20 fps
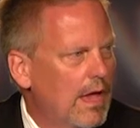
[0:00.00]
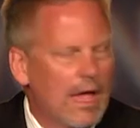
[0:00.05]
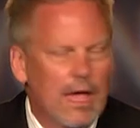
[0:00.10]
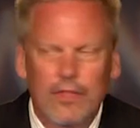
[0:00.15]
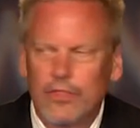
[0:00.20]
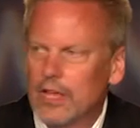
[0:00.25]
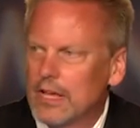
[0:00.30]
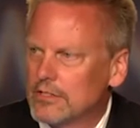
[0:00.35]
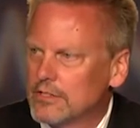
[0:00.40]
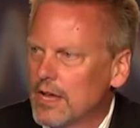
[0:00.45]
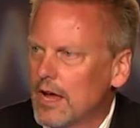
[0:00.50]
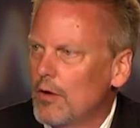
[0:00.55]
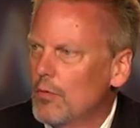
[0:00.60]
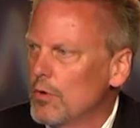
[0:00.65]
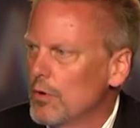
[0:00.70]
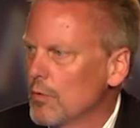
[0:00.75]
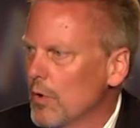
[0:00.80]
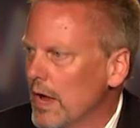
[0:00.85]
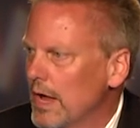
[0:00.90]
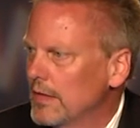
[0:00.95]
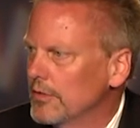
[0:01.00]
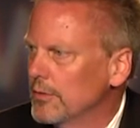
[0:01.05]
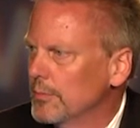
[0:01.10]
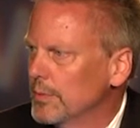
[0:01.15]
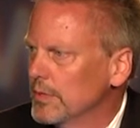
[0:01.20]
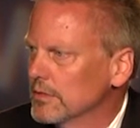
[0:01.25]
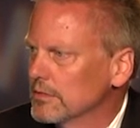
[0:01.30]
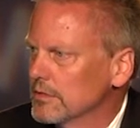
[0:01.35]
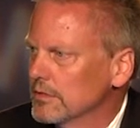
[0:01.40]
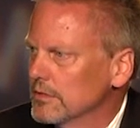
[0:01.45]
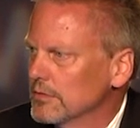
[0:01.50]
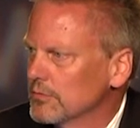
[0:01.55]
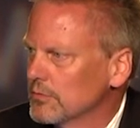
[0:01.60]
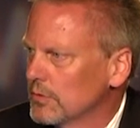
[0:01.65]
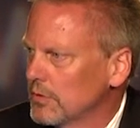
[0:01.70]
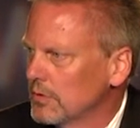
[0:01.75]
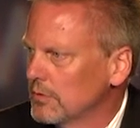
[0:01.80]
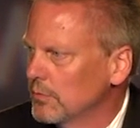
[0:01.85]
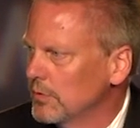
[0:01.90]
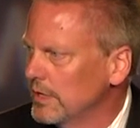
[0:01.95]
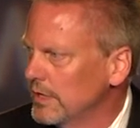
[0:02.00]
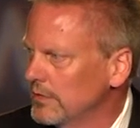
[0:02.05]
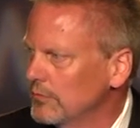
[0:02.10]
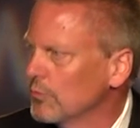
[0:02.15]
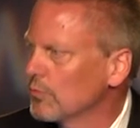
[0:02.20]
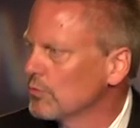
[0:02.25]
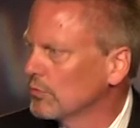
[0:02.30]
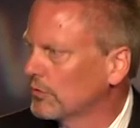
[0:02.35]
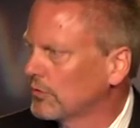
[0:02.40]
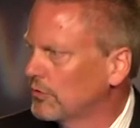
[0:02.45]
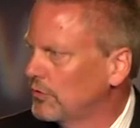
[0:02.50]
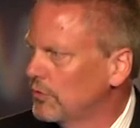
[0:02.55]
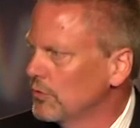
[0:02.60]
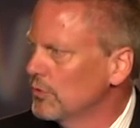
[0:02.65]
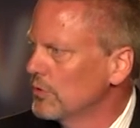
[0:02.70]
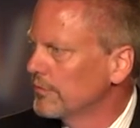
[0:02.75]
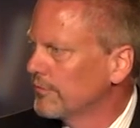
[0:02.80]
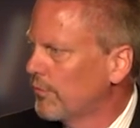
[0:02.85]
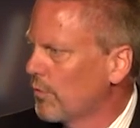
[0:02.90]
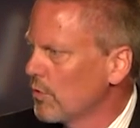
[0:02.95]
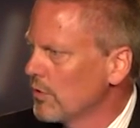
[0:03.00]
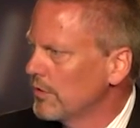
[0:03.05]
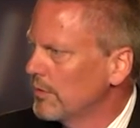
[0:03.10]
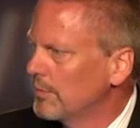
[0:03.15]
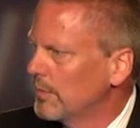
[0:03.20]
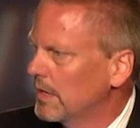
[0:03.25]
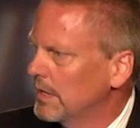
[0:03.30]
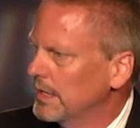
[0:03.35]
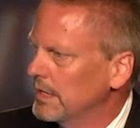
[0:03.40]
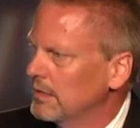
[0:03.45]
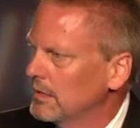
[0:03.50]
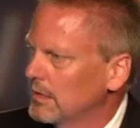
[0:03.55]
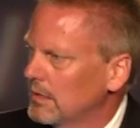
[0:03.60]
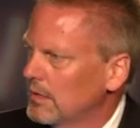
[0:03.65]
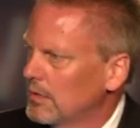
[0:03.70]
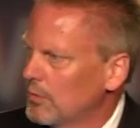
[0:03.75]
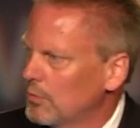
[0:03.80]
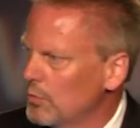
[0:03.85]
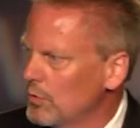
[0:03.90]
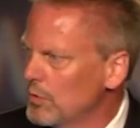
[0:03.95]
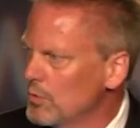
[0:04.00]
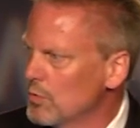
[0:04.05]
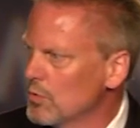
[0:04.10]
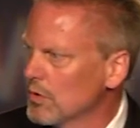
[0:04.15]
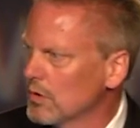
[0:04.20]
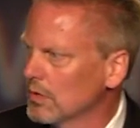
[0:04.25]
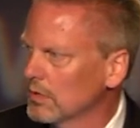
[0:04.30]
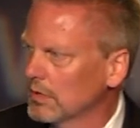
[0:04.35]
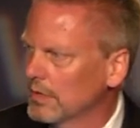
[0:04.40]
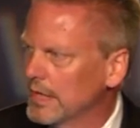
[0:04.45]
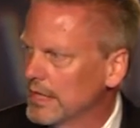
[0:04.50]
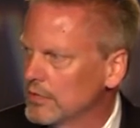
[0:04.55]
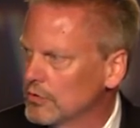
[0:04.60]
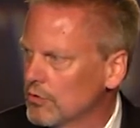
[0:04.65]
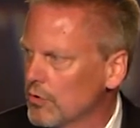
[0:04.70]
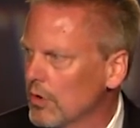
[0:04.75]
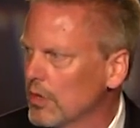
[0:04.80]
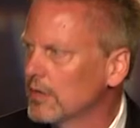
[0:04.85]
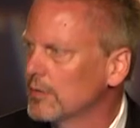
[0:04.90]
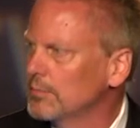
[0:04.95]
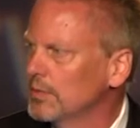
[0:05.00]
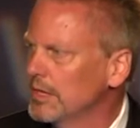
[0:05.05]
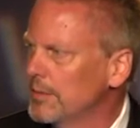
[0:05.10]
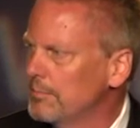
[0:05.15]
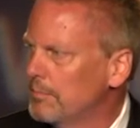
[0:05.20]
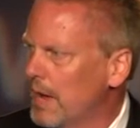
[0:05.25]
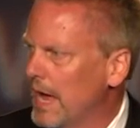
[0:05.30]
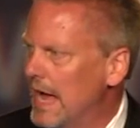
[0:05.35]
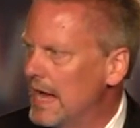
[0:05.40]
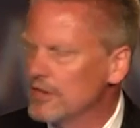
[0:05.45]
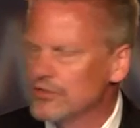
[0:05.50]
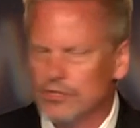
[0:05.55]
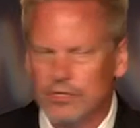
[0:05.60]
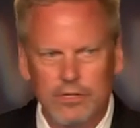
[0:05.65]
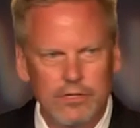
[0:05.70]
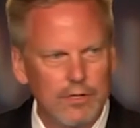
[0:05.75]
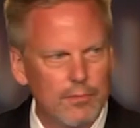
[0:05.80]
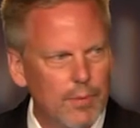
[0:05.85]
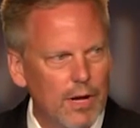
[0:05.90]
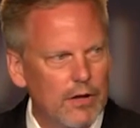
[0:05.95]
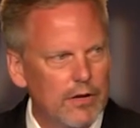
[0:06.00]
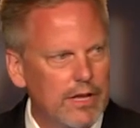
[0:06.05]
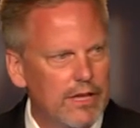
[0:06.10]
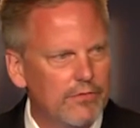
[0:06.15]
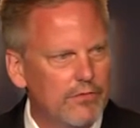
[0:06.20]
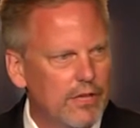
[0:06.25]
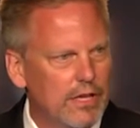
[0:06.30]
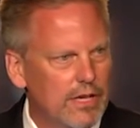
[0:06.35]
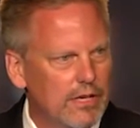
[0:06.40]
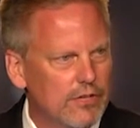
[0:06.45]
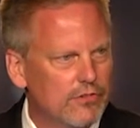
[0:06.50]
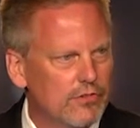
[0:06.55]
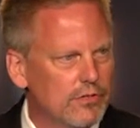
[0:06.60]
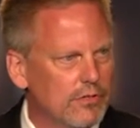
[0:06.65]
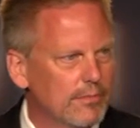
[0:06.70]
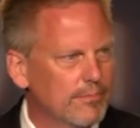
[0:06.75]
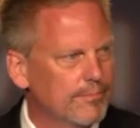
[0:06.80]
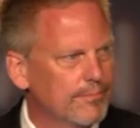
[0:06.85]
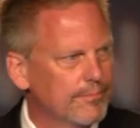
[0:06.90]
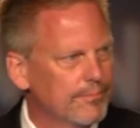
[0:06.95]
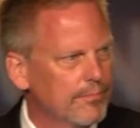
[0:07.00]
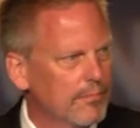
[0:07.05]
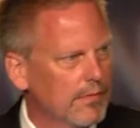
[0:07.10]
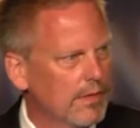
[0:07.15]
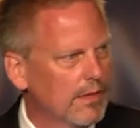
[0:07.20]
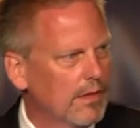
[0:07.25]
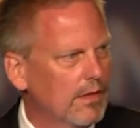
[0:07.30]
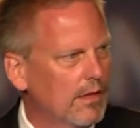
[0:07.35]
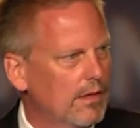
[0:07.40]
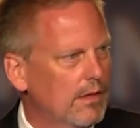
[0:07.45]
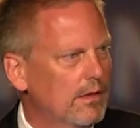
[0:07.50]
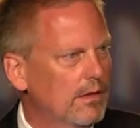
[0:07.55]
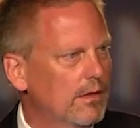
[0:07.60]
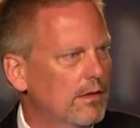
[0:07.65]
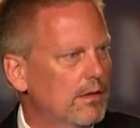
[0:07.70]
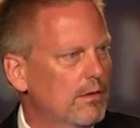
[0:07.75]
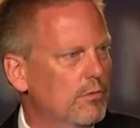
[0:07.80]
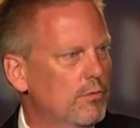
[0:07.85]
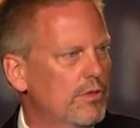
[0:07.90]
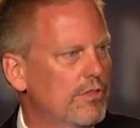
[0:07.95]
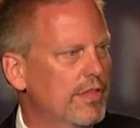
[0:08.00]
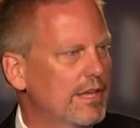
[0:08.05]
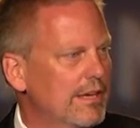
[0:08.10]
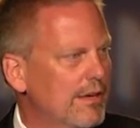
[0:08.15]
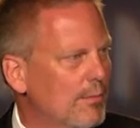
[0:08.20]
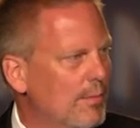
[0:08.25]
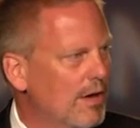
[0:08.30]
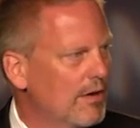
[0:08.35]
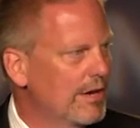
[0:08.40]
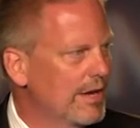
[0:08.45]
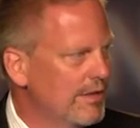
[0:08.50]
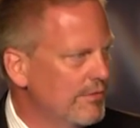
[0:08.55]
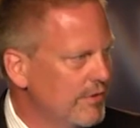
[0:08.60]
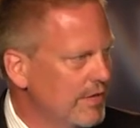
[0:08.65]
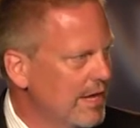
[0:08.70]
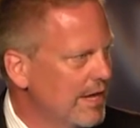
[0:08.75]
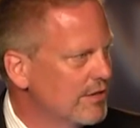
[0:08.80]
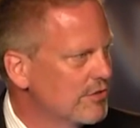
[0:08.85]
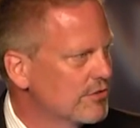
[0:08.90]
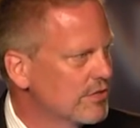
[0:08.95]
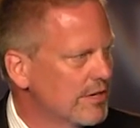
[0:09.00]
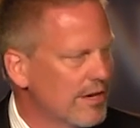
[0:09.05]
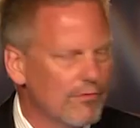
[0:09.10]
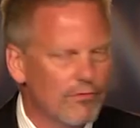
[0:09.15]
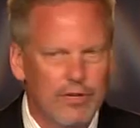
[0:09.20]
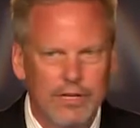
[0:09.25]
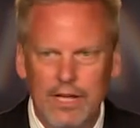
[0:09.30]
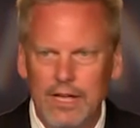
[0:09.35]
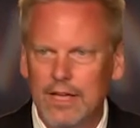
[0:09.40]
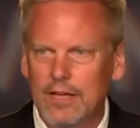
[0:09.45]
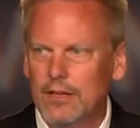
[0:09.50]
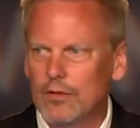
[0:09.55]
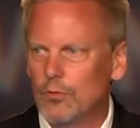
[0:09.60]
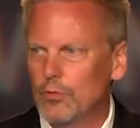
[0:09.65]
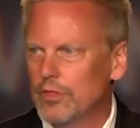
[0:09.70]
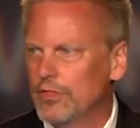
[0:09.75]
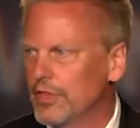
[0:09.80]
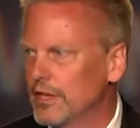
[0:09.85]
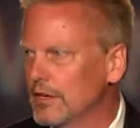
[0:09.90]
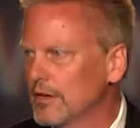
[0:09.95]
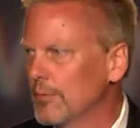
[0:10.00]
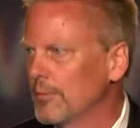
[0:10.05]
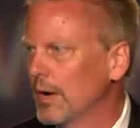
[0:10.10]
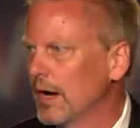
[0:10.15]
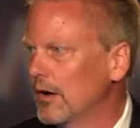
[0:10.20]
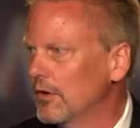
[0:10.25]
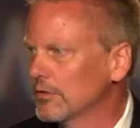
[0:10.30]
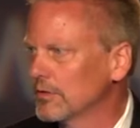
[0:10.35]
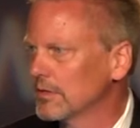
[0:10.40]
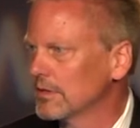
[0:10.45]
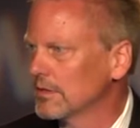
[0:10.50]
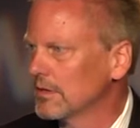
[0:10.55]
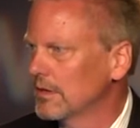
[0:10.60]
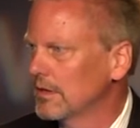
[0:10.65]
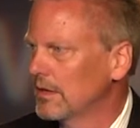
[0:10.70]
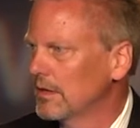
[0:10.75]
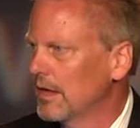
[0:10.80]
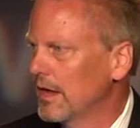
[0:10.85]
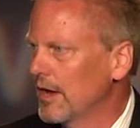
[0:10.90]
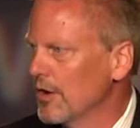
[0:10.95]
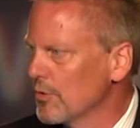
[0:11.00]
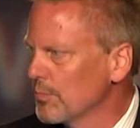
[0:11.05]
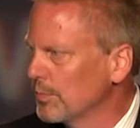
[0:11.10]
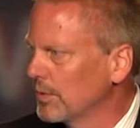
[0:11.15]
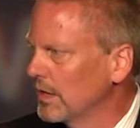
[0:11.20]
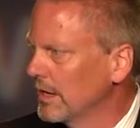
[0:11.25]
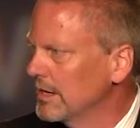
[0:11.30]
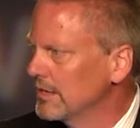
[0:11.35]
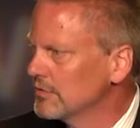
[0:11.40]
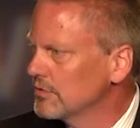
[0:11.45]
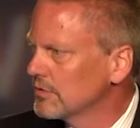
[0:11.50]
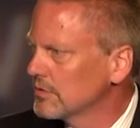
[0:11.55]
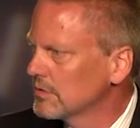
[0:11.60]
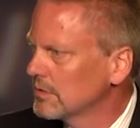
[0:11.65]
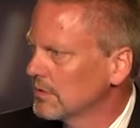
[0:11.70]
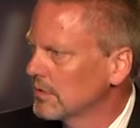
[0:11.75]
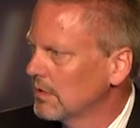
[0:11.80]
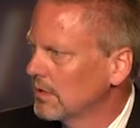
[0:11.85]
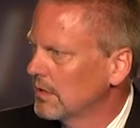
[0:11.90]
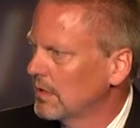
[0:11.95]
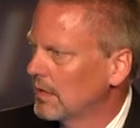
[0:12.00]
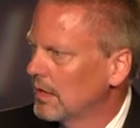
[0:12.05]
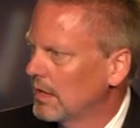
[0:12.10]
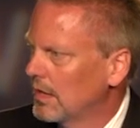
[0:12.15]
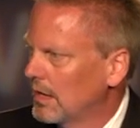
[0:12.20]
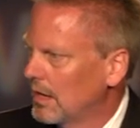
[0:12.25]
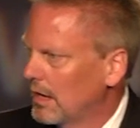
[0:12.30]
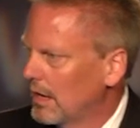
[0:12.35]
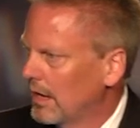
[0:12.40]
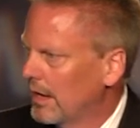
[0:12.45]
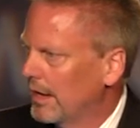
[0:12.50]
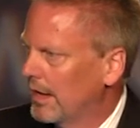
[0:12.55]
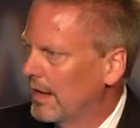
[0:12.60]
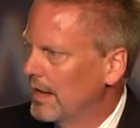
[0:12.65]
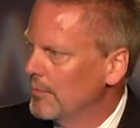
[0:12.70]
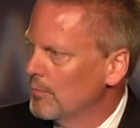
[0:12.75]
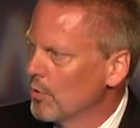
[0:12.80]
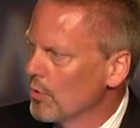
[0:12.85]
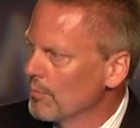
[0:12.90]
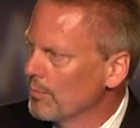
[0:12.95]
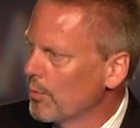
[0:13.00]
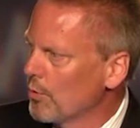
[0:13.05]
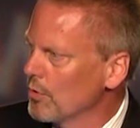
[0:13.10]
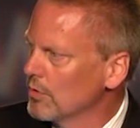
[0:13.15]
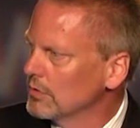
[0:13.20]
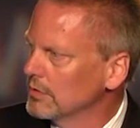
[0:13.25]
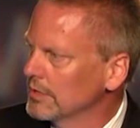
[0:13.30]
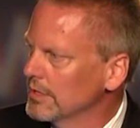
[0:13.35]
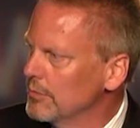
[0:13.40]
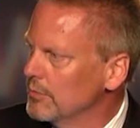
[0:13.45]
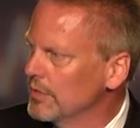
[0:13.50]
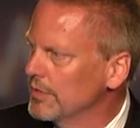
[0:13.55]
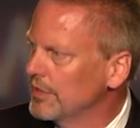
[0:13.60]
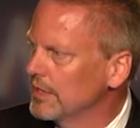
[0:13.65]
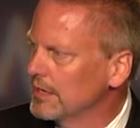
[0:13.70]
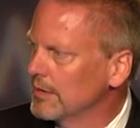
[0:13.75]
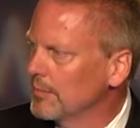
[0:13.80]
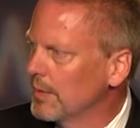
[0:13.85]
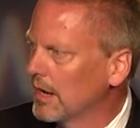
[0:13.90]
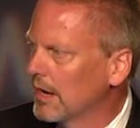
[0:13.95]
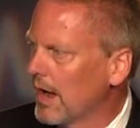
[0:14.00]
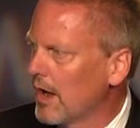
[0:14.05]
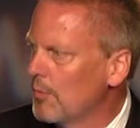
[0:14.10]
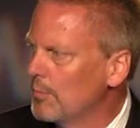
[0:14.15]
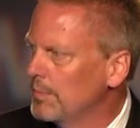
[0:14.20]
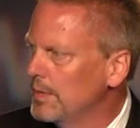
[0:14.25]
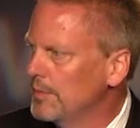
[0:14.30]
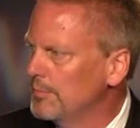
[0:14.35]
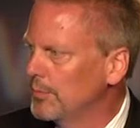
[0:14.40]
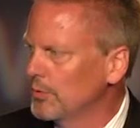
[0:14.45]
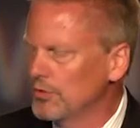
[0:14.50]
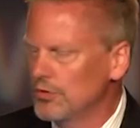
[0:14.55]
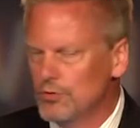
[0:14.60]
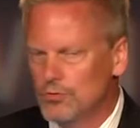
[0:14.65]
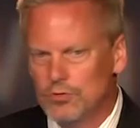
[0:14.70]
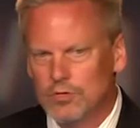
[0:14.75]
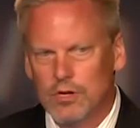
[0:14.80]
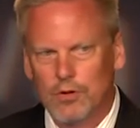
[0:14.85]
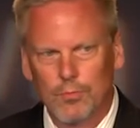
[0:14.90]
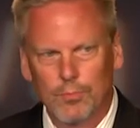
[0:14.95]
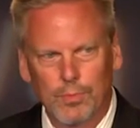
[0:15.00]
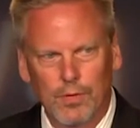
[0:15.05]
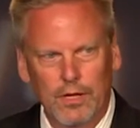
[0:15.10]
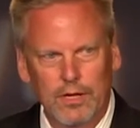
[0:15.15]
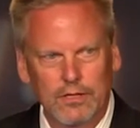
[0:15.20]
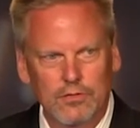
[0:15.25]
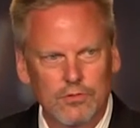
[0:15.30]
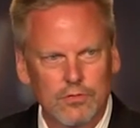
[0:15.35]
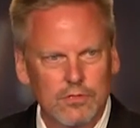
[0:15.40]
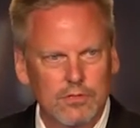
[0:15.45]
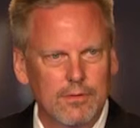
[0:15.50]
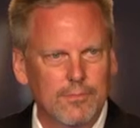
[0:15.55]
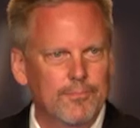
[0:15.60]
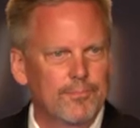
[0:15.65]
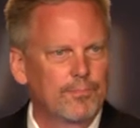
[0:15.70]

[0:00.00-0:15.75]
And that's how we ran the business. We didn't do it for the money, we were incredibly passionate about aviation. We think about aviation every day, we think about airplanes, and more importantly, we think about how people use airplanes.